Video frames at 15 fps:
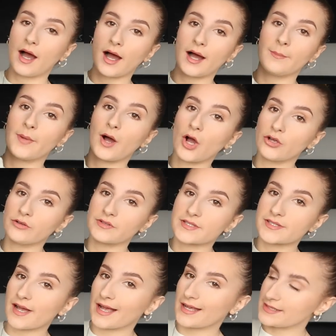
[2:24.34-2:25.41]

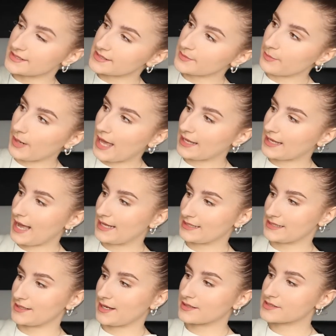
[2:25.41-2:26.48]
oversized black
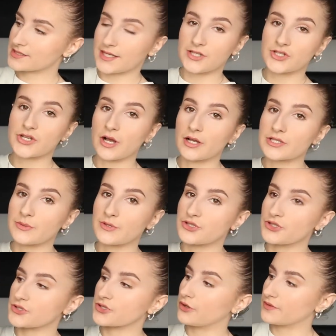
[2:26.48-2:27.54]
Adidas t-shirt, so it's
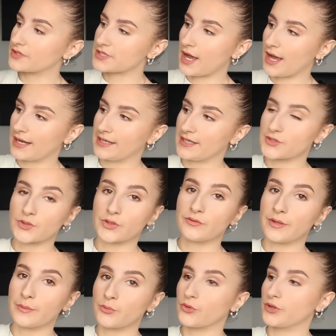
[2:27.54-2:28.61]
just got the tiny sort
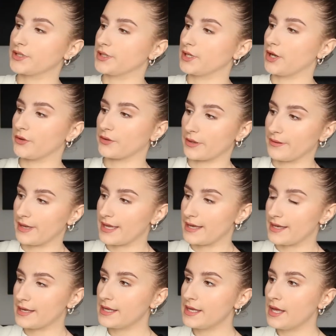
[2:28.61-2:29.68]
of embroidered logo
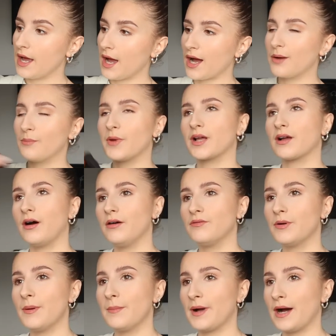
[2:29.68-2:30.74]
here. I can't
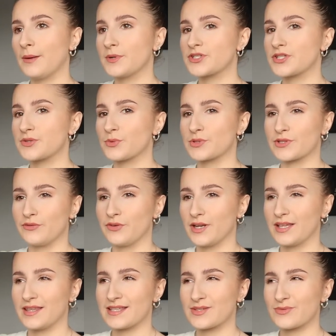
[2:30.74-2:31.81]
remember how much this was. I feel
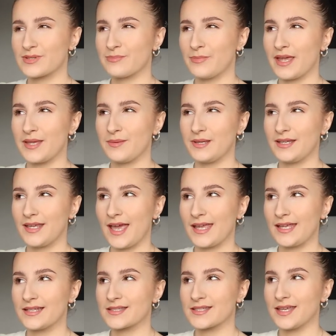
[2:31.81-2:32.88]
like this was maybe
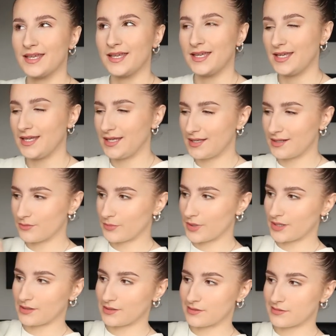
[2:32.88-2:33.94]
£18.
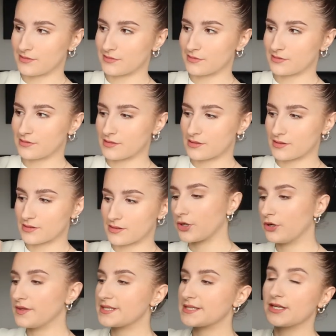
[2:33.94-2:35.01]
I
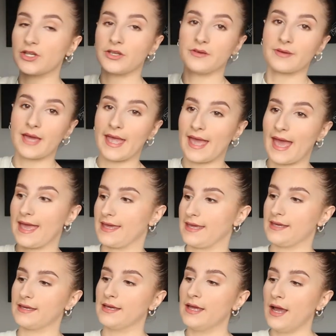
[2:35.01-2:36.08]
got this in a UK
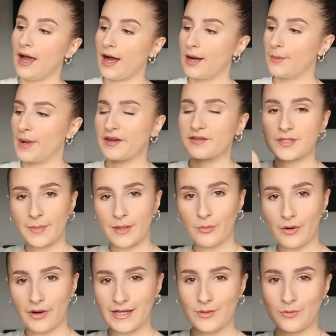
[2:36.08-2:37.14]
8, and I was a bit
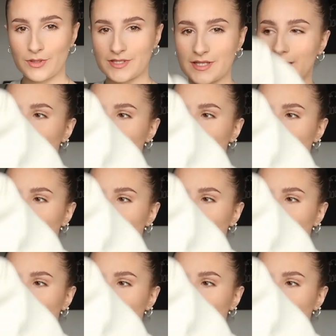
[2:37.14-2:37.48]
worried it wasn't